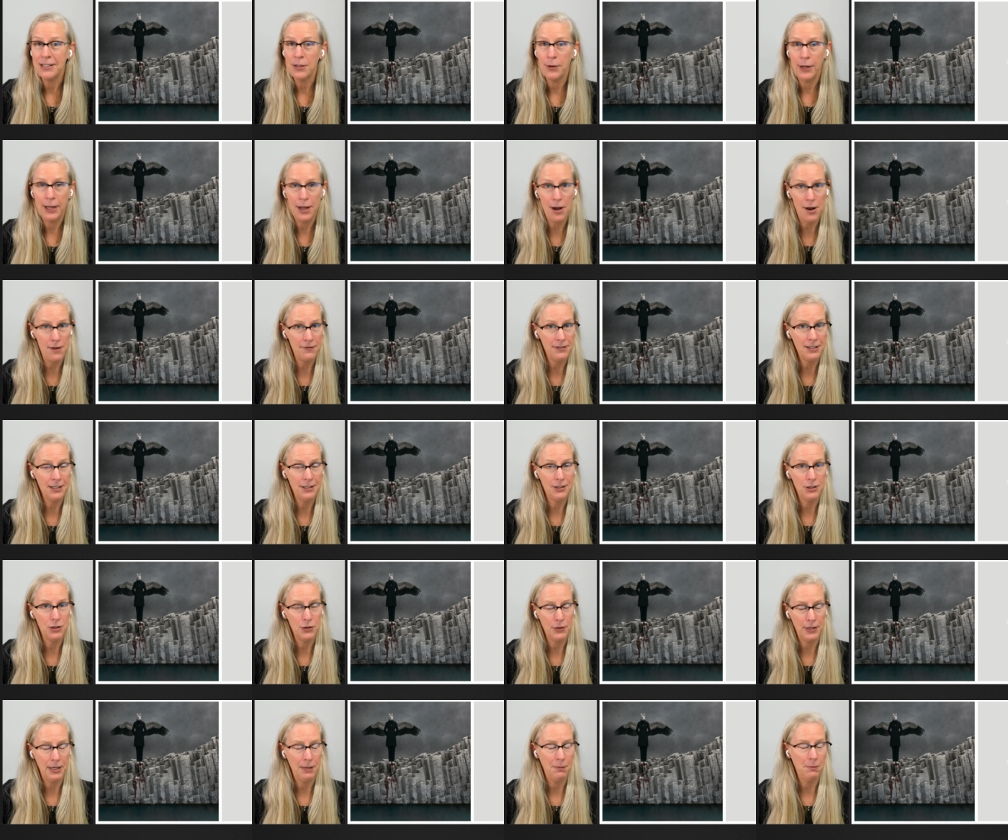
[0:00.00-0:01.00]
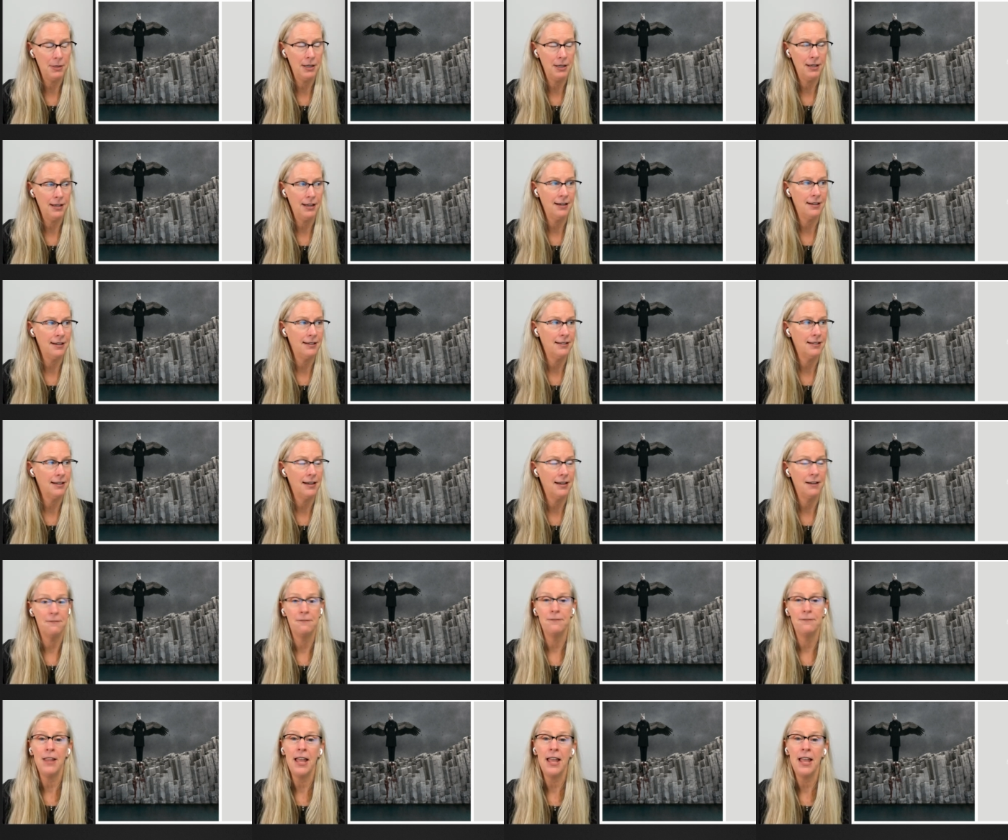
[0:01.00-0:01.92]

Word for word: So I often dream uh, of